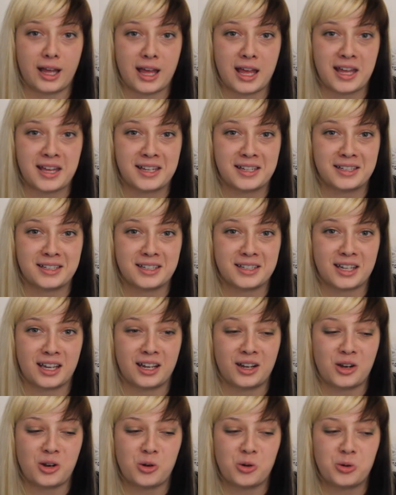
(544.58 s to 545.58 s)
and
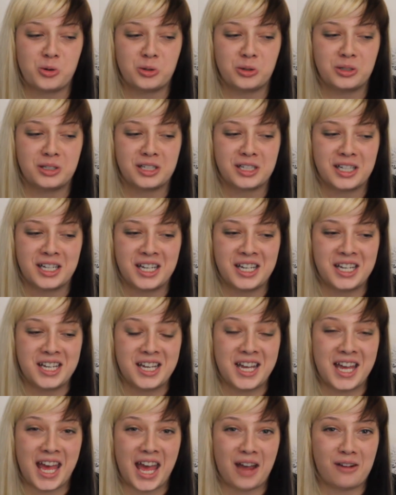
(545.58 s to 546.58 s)
I hold
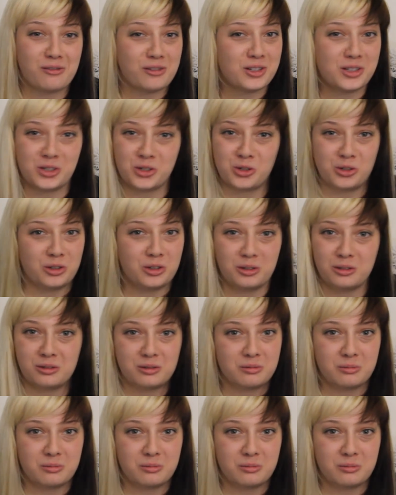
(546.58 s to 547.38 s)
every single